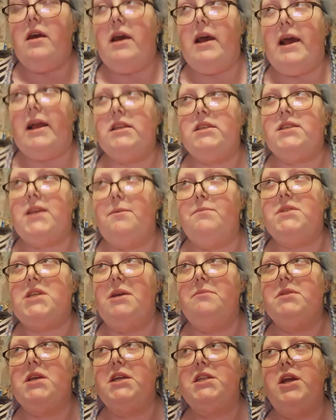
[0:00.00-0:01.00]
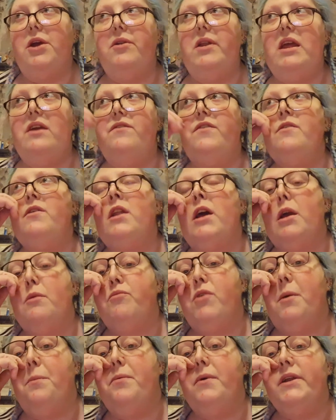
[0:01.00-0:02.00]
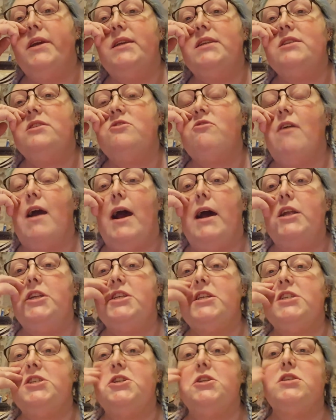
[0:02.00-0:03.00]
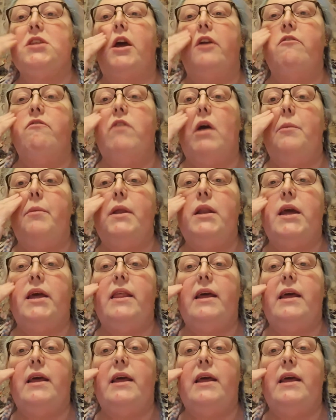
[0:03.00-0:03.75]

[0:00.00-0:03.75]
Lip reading: And sometimes I don't even properly scratch. It's just rubbing like